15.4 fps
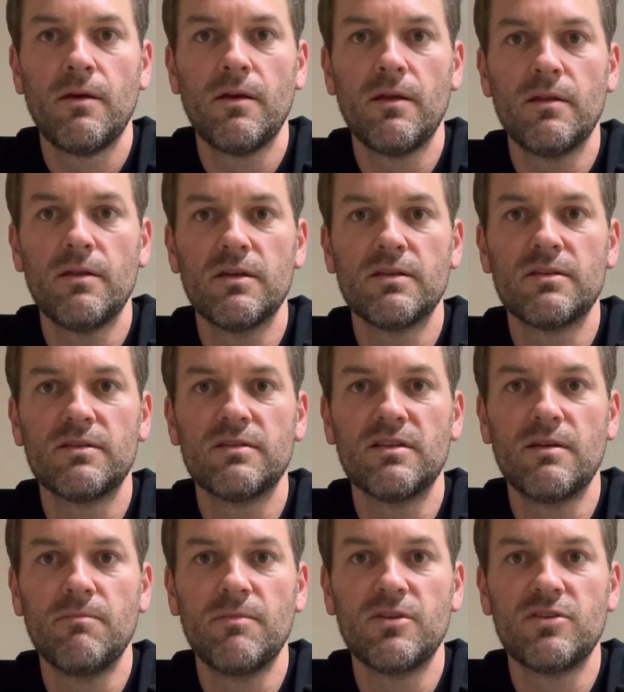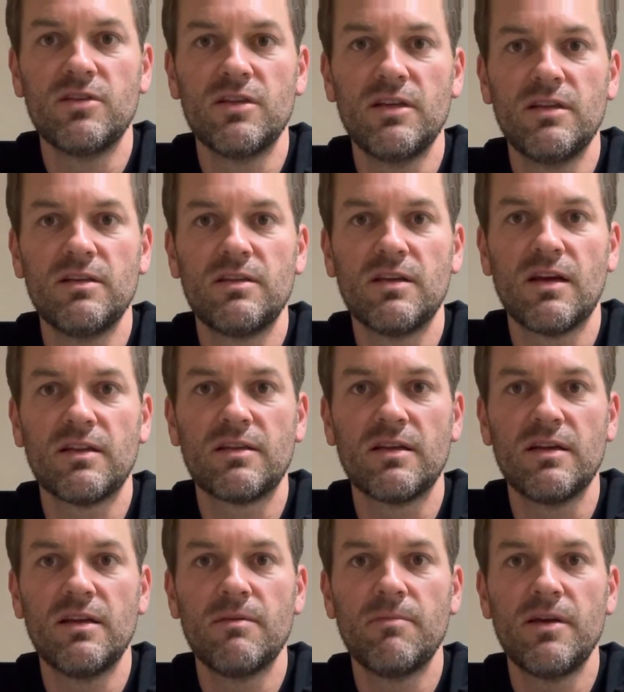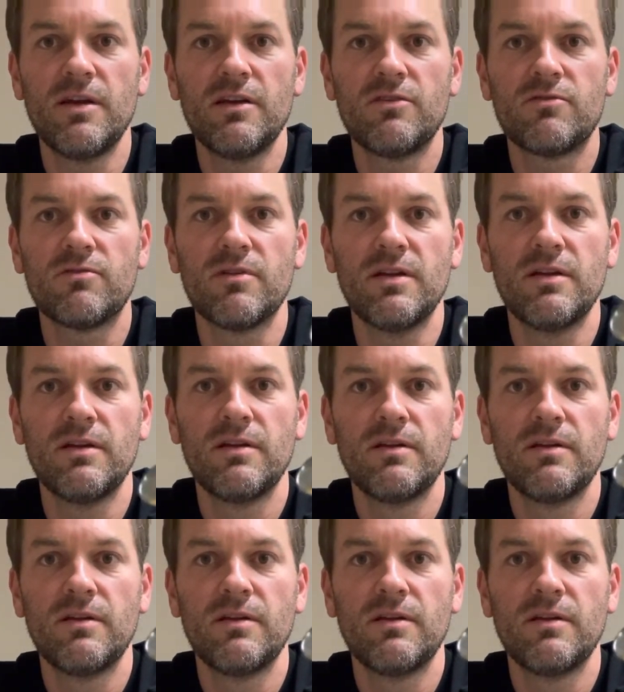And this is a machined titanium entry